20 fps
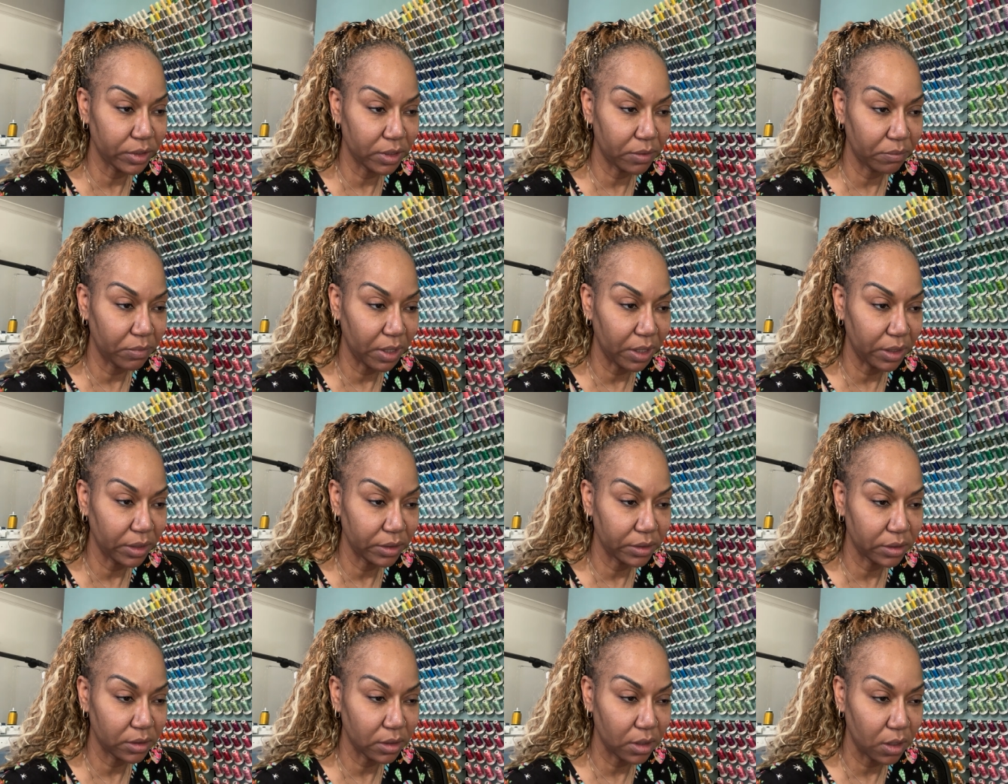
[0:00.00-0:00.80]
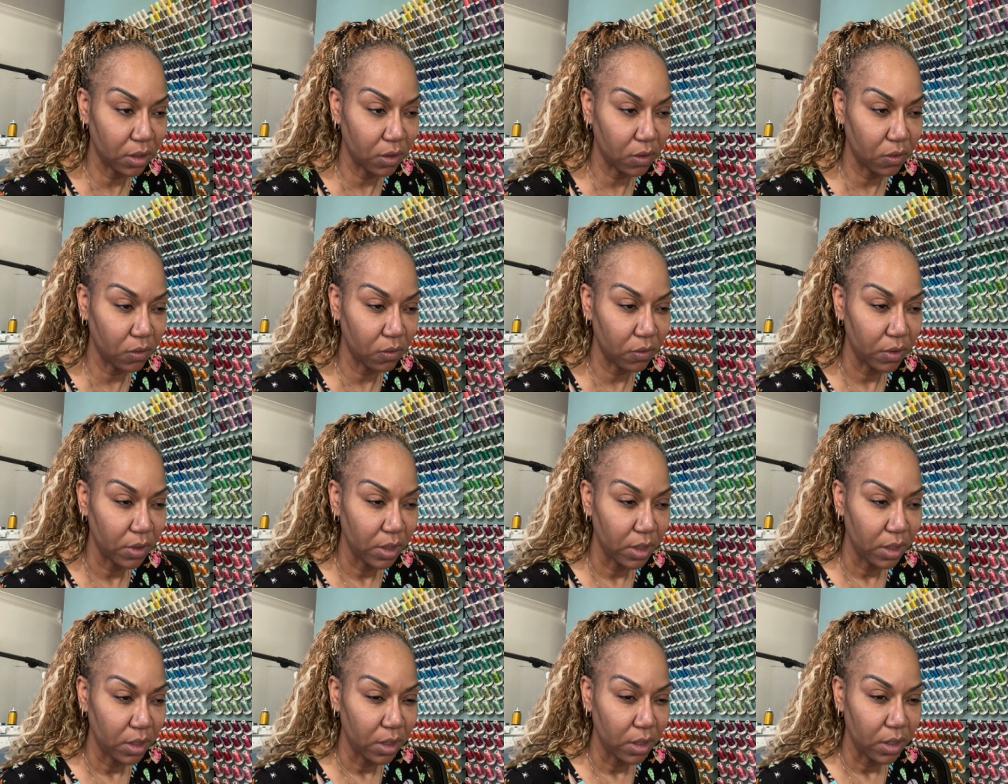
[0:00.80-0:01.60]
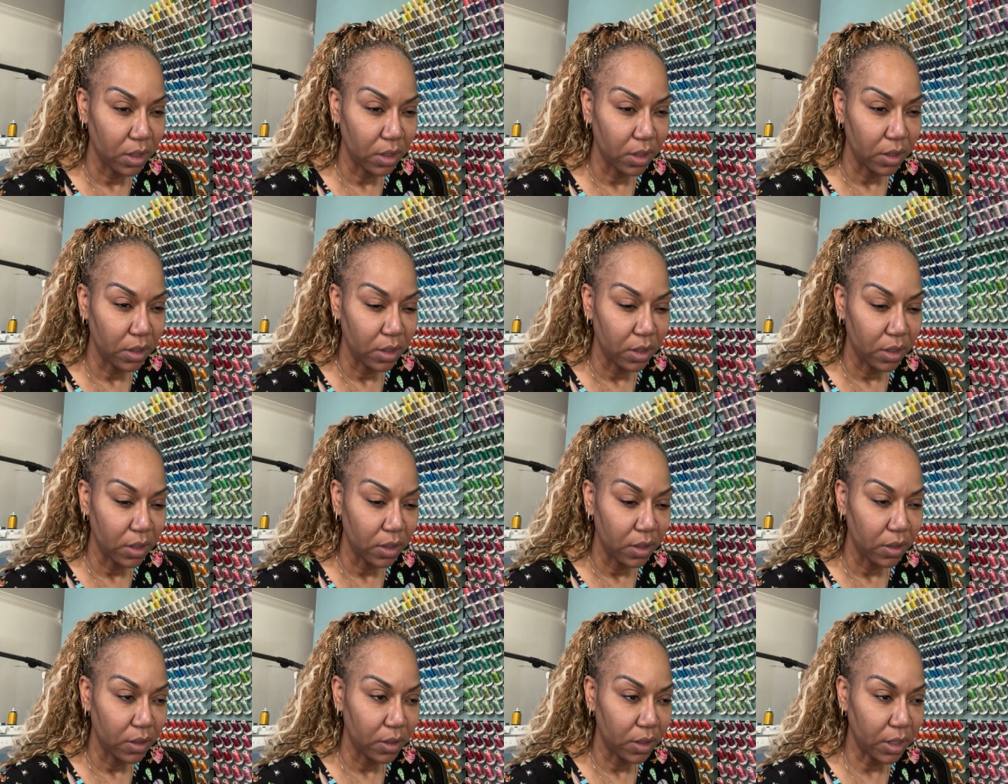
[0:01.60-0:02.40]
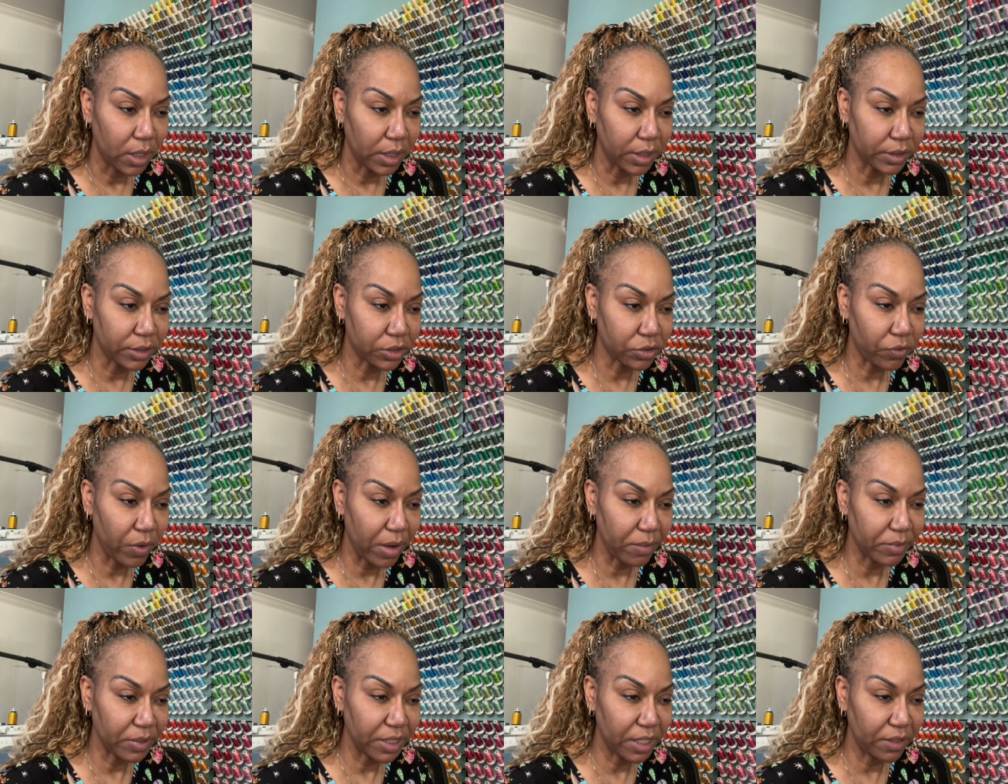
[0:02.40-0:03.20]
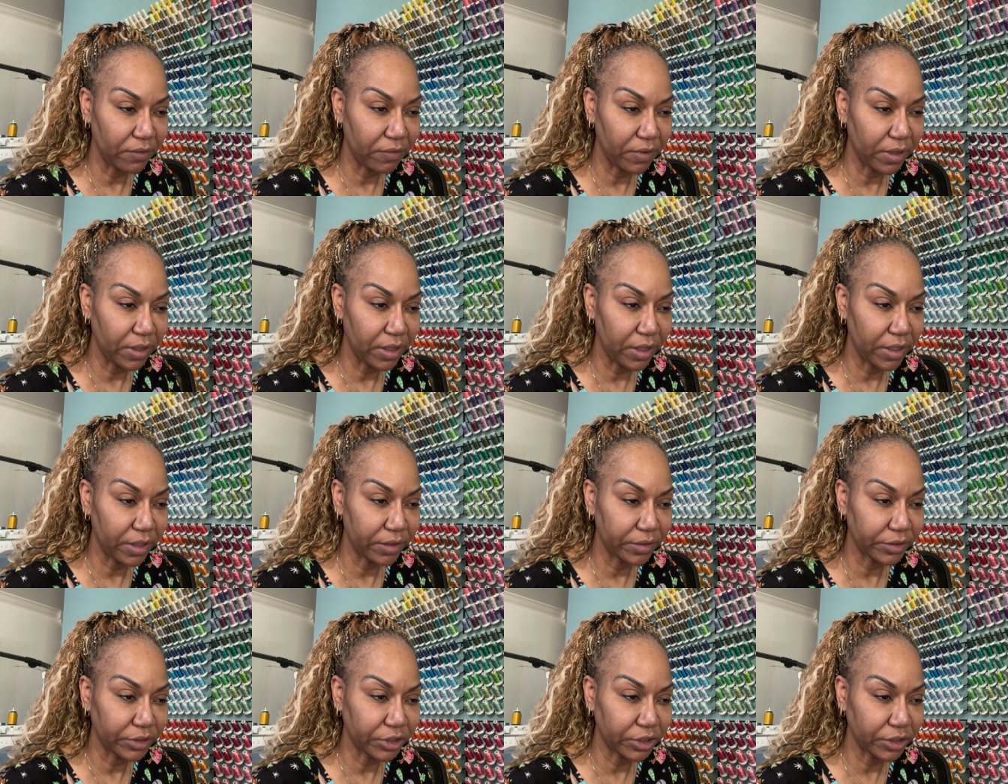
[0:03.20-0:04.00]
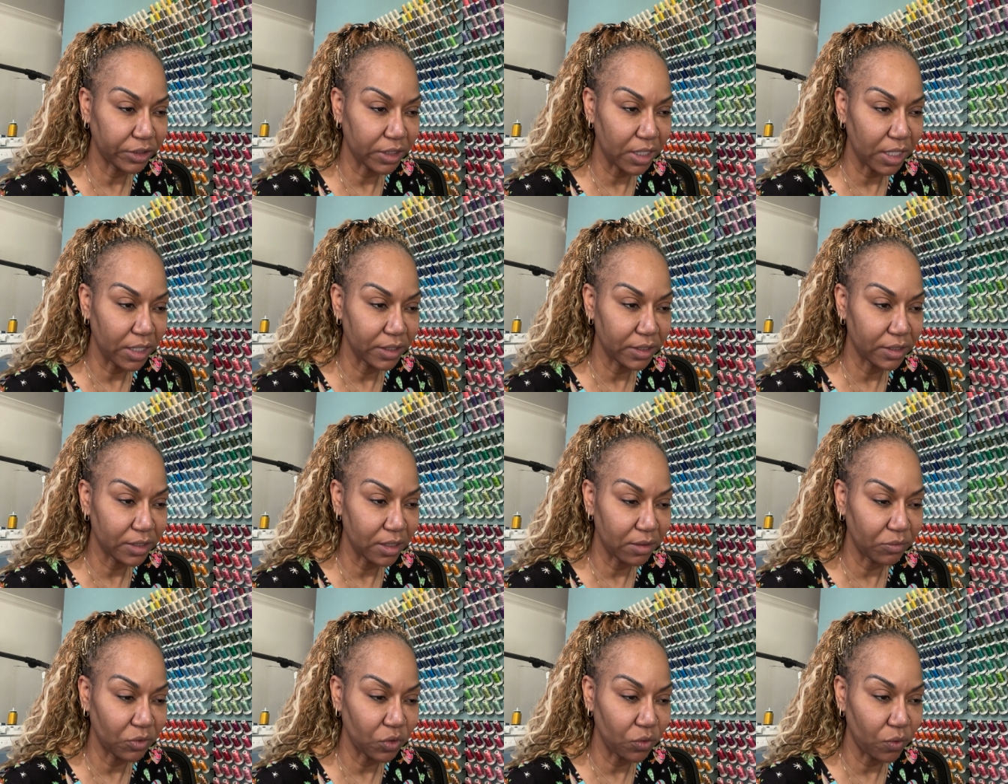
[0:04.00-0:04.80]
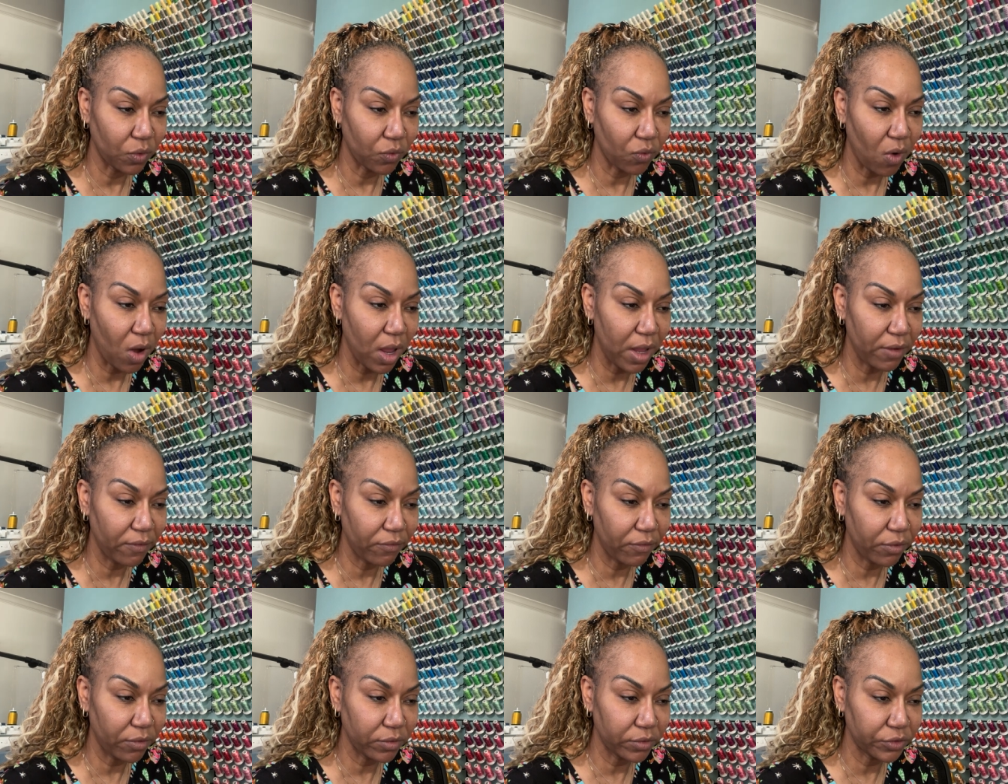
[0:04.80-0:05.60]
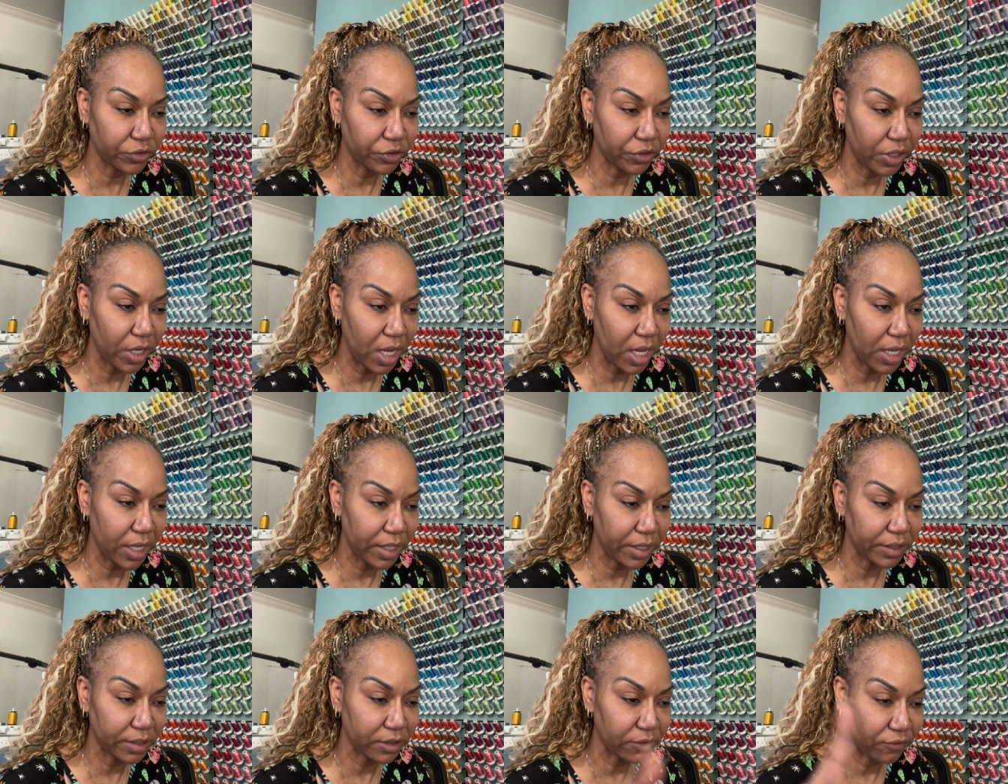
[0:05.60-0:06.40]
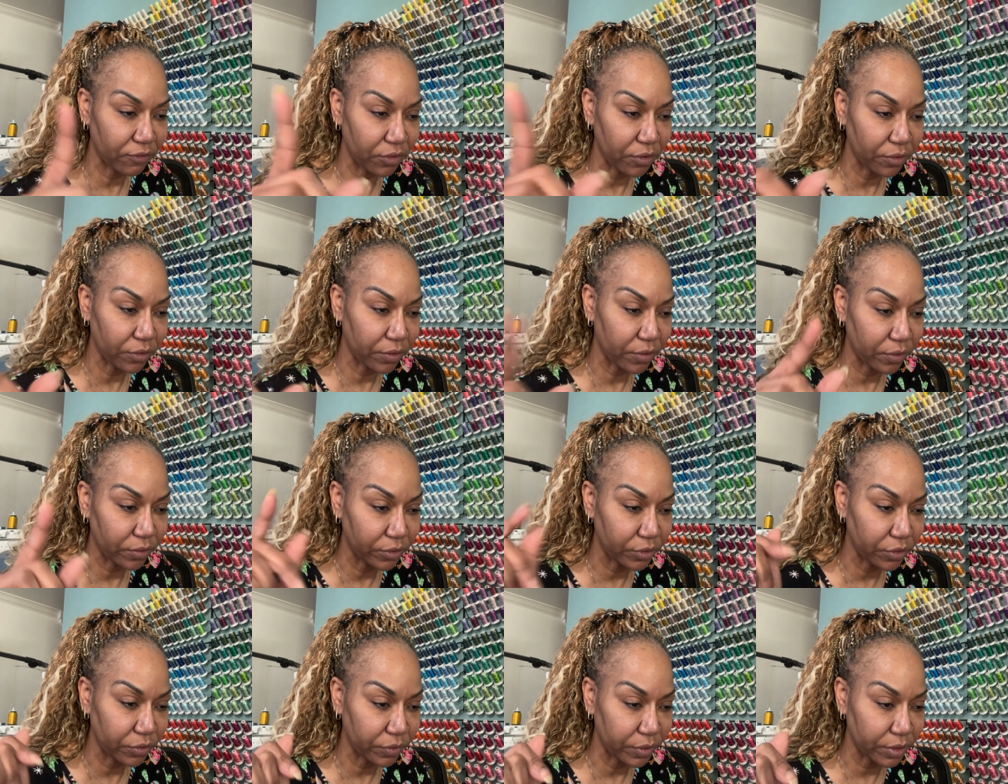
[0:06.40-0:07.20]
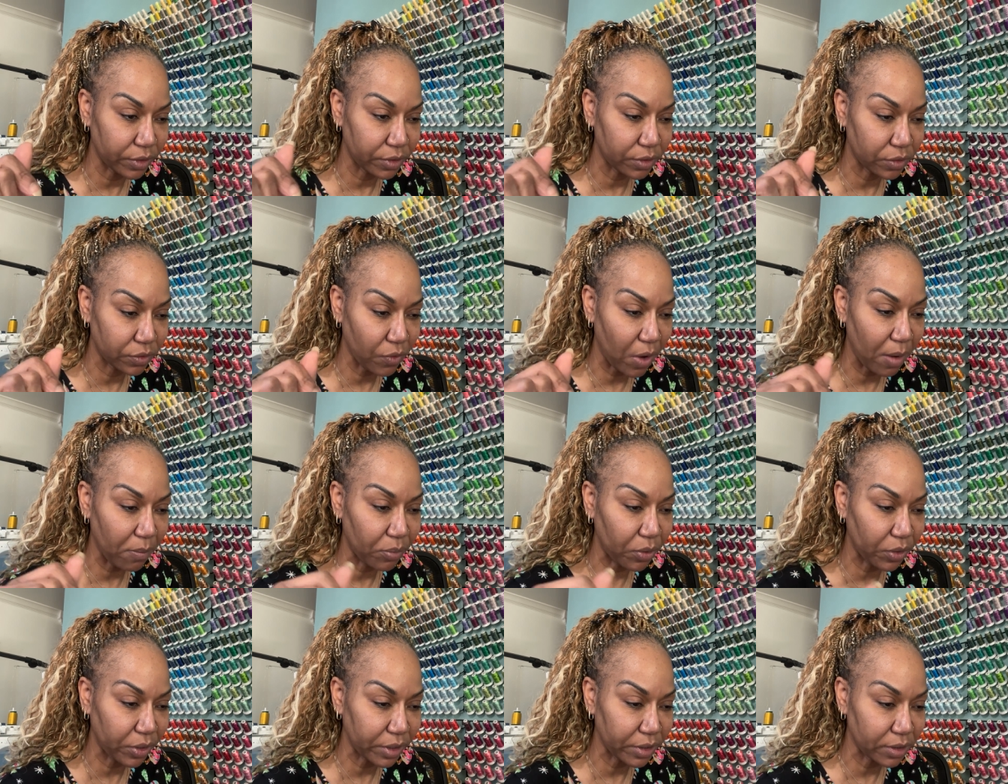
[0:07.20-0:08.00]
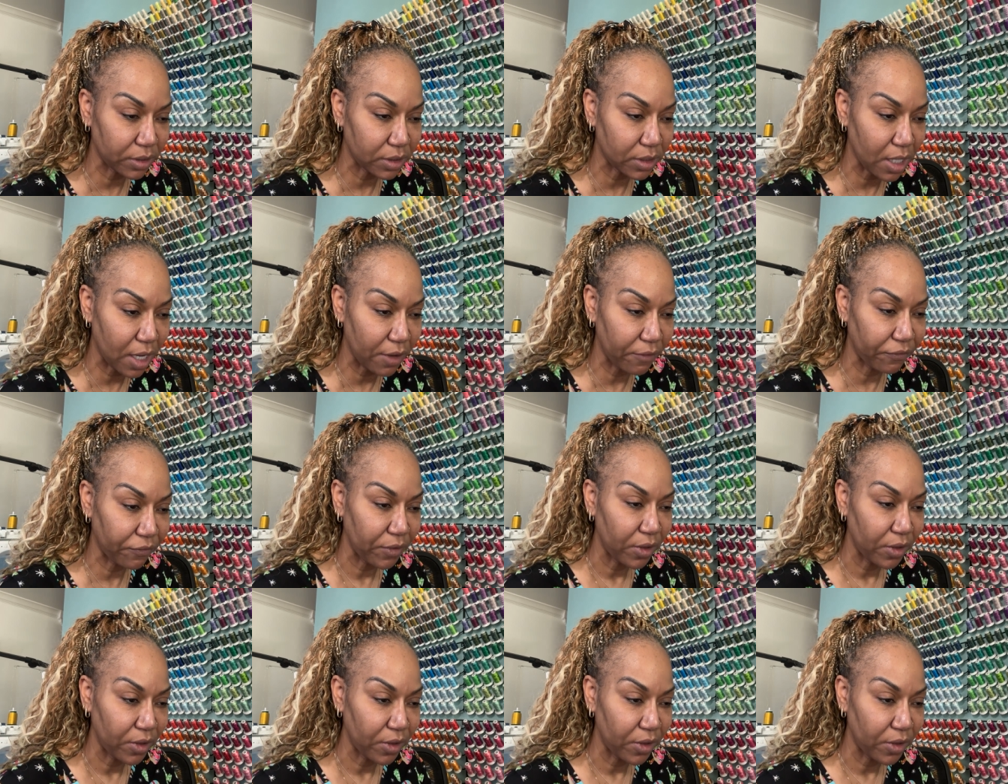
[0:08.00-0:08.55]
to me. So Scrap Diva, she's got some new arrivals, you guys, if you're doing scrapbooking stuff.